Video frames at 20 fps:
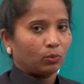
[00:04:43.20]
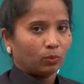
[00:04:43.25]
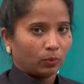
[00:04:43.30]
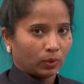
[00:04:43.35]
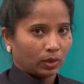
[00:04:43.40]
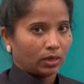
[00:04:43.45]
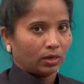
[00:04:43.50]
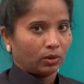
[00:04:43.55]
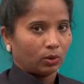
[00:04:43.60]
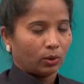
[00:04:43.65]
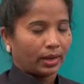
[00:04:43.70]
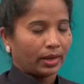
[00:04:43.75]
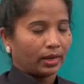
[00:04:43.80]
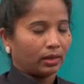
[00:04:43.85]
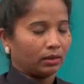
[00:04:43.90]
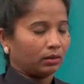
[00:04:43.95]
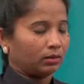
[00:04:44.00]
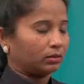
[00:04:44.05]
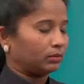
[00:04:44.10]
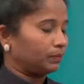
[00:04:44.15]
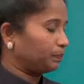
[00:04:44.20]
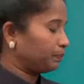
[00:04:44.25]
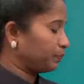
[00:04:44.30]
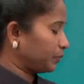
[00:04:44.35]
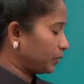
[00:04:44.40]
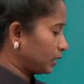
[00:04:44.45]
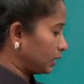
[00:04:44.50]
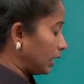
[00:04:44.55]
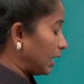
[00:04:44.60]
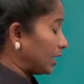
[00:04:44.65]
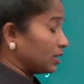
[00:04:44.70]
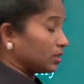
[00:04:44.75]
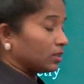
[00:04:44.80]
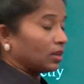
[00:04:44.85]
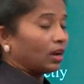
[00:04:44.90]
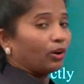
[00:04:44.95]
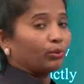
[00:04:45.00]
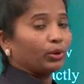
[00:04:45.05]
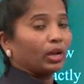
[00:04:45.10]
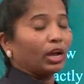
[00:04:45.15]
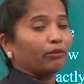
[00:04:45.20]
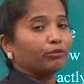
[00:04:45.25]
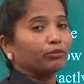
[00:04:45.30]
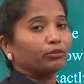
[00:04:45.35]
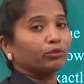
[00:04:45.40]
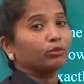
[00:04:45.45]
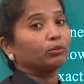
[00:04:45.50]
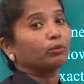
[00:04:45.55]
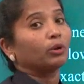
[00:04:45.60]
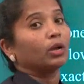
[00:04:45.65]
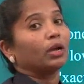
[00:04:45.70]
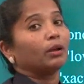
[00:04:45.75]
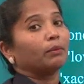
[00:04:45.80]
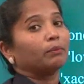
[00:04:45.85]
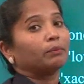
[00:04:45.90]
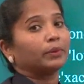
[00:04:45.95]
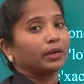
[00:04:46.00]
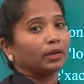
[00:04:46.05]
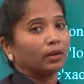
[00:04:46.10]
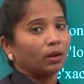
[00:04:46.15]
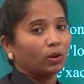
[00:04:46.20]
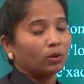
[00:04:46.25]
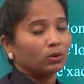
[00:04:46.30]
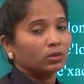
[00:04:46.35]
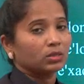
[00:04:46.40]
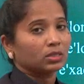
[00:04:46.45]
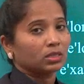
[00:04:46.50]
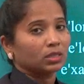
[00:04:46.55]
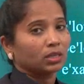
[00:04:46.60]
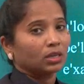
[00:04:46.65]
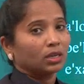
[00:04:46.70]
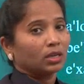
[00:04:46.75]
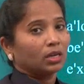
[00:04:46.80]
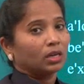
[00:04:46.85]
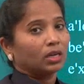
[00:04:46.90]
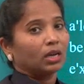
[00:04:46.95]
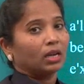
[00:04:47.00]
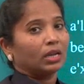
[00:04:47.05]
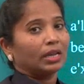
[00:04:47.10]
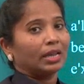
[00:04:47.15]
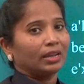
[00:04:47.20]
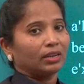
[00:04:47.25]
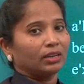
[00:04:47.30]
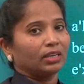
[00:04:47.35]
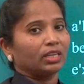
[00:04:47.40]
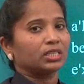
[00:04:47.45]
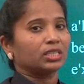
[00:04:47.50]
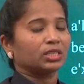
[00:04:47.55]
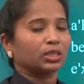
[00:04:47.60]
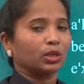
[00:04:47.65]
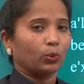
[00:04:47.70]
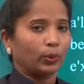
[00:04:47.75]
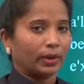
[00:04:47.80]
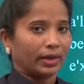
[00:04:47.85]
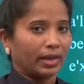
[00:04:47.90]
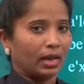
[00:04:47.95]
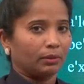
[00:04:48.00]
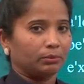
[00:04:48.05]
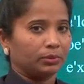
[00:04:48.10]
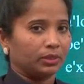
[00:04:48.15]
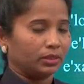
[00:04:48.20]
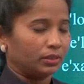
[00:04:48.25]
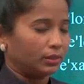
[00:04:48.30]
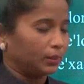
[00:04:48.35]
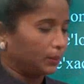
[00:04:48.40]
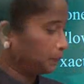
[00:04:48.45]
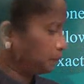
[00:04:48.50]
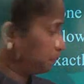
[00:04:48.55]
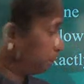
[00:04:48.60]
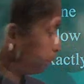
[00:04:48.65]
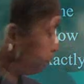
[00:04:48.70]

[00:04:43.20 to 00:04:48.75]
word. Okay, that is how you have to pronounce English vocabulary.